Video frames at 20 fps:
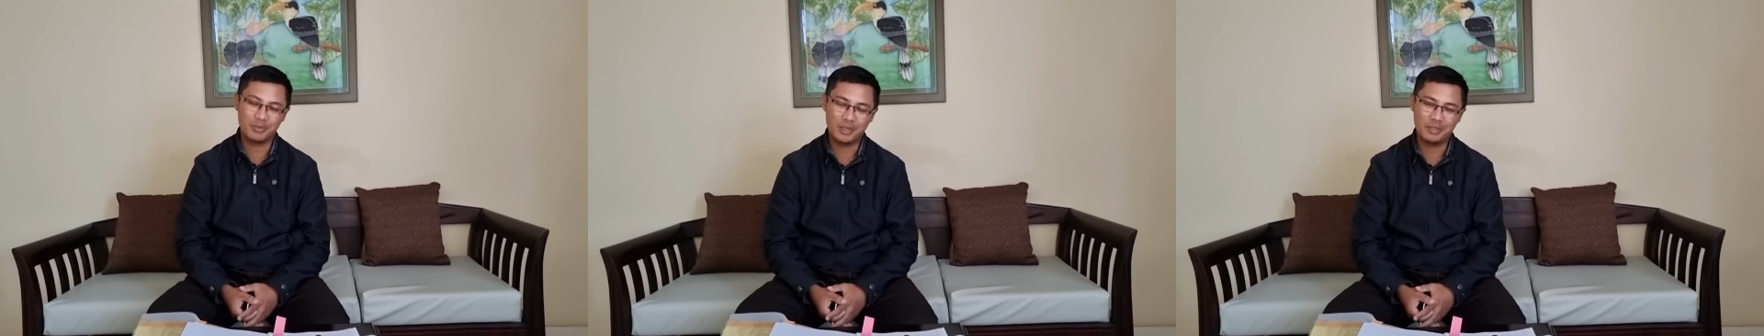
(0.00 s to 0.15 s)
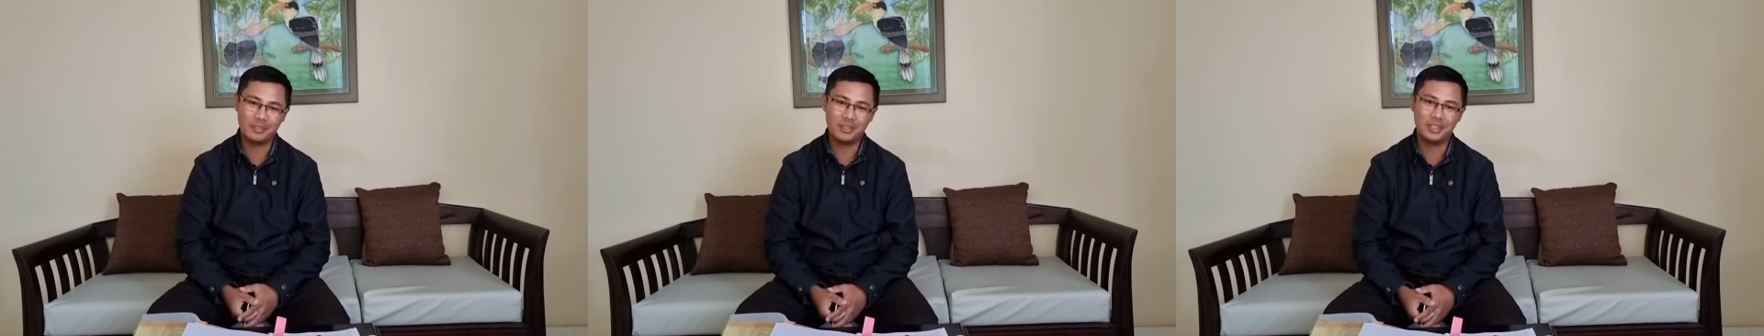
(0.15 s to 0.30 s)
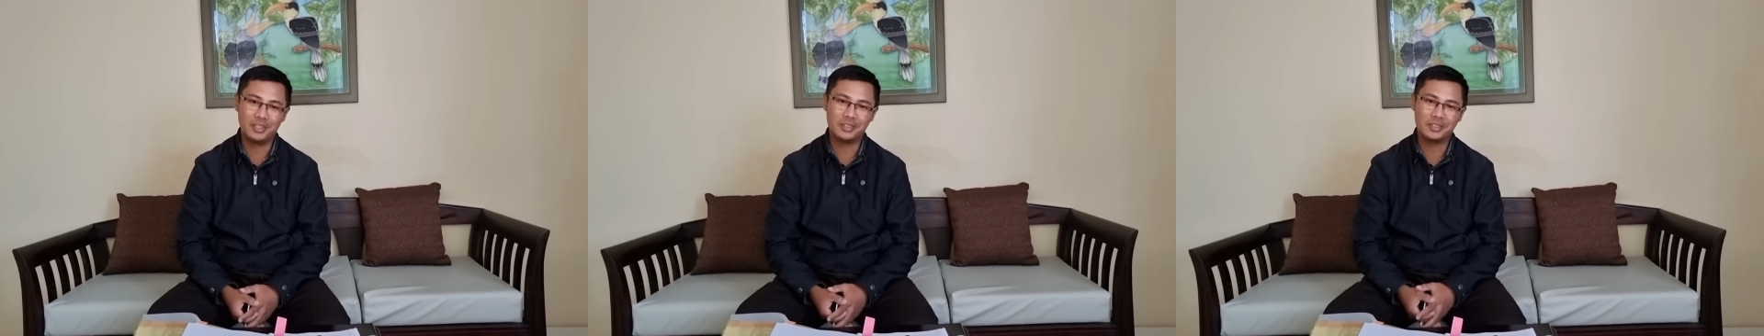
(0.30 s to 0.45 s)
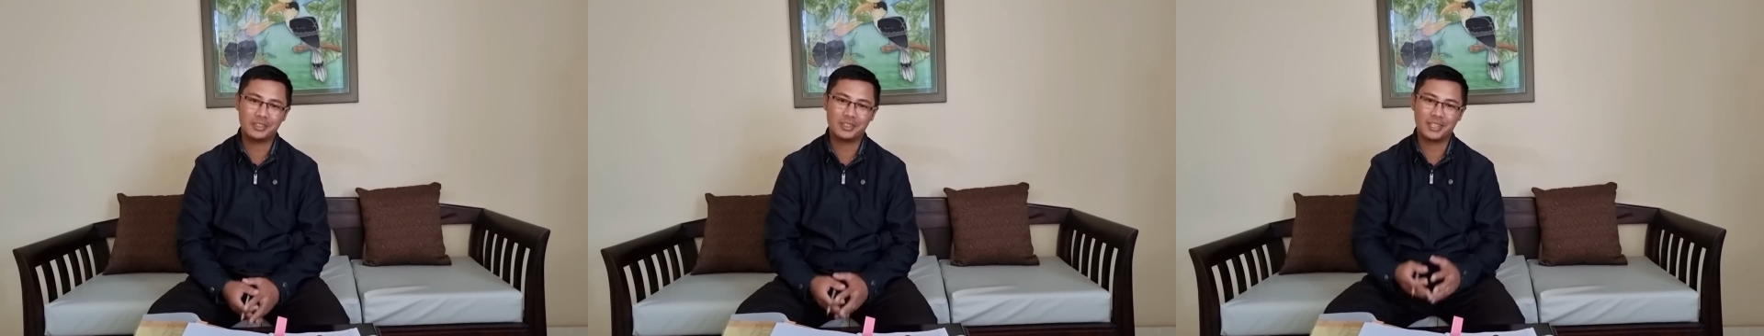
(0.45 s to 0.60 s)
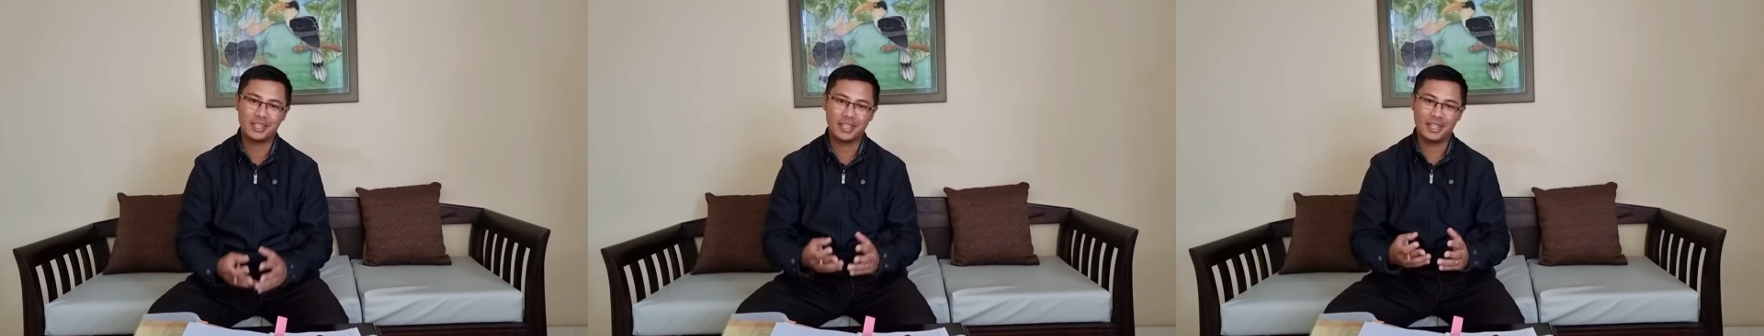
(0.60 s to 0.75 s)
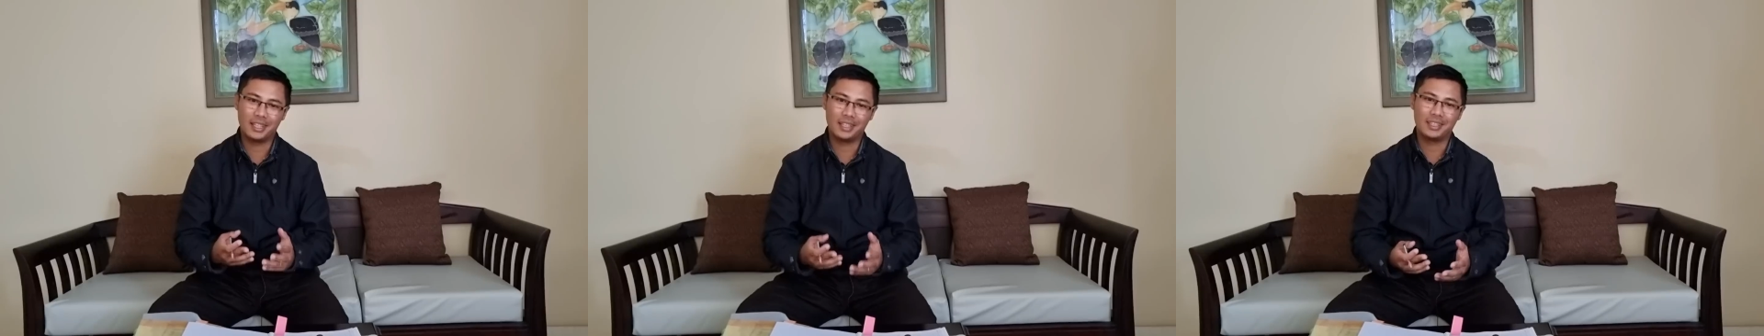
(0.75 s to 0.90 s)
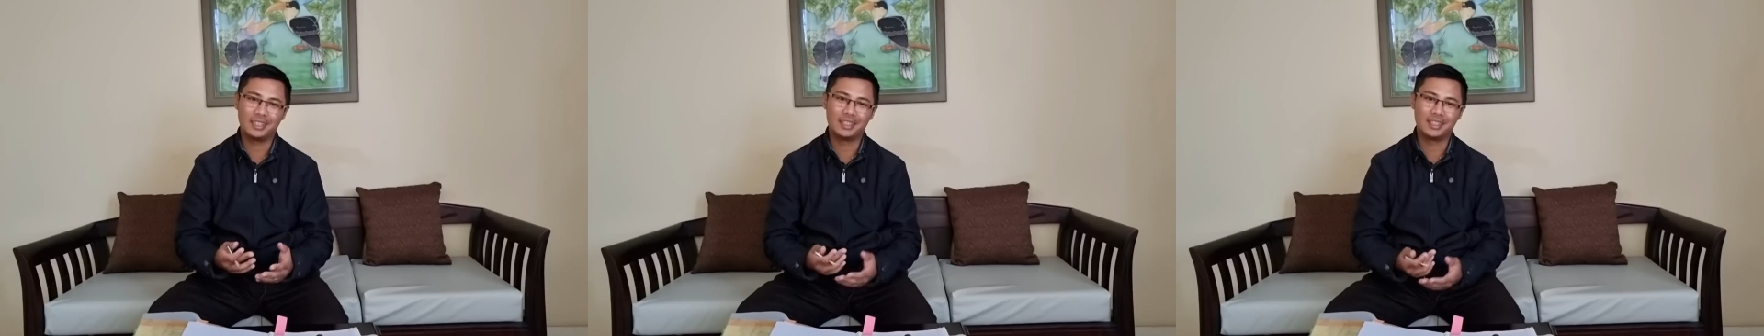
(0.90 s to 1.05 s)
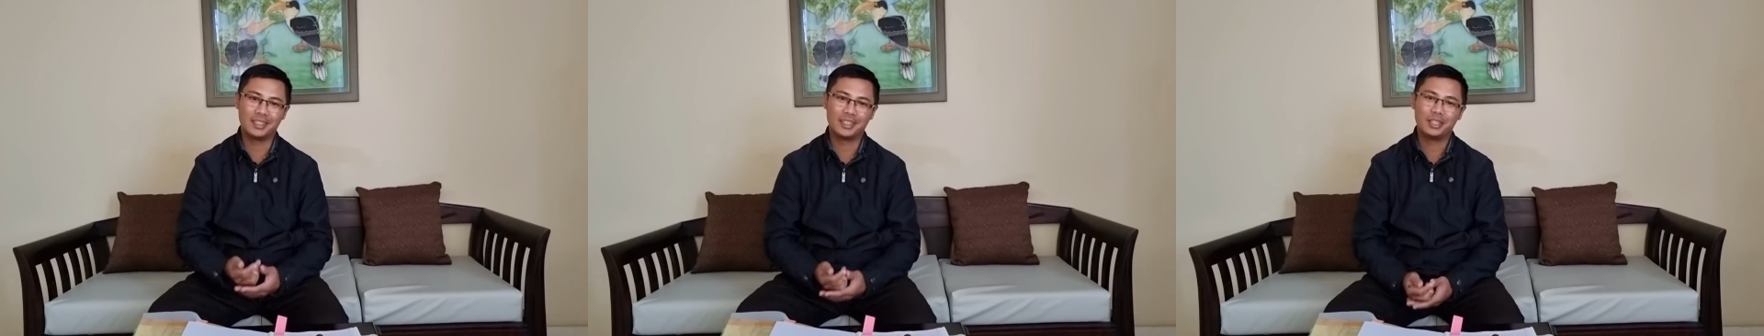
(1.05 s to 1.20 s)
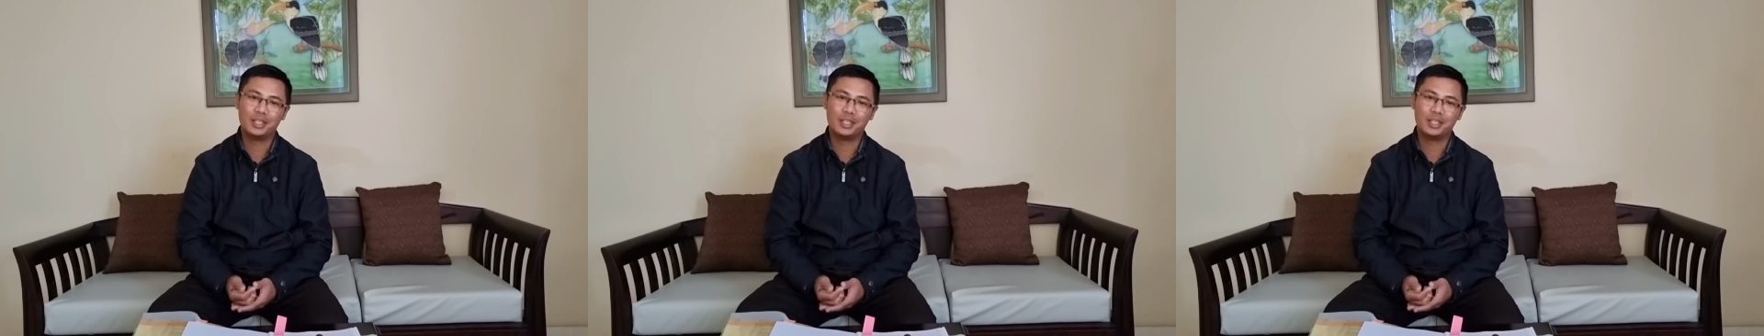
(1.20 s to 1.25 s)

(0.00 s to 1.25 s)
my videos, and